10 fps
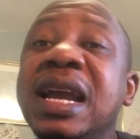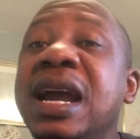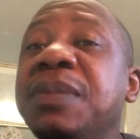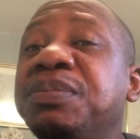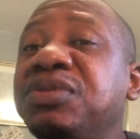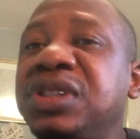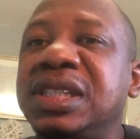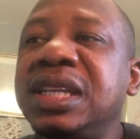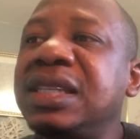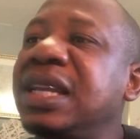
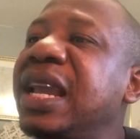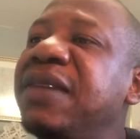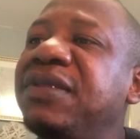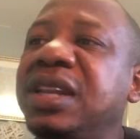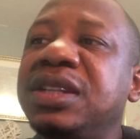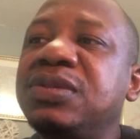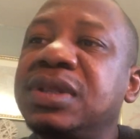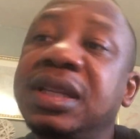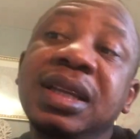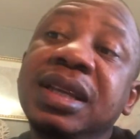Appreciate every little
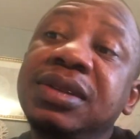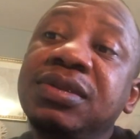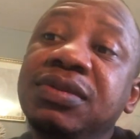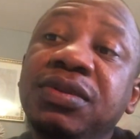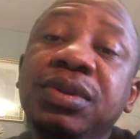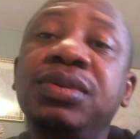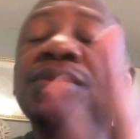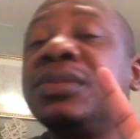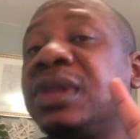thing he did for you.